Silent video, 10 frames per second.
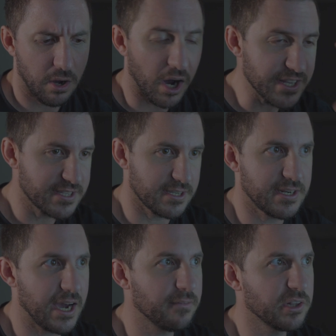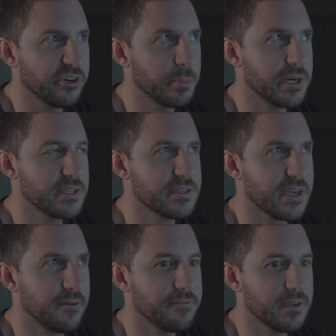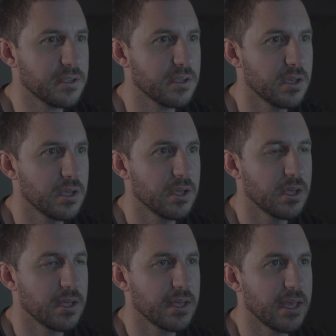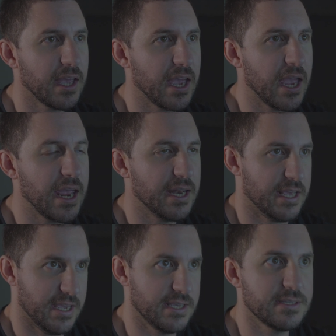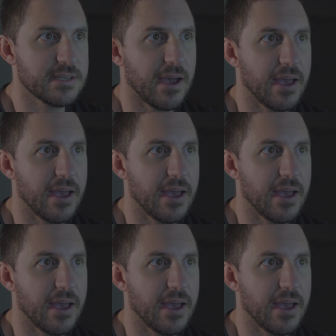I did have a little bit of discomfort. It is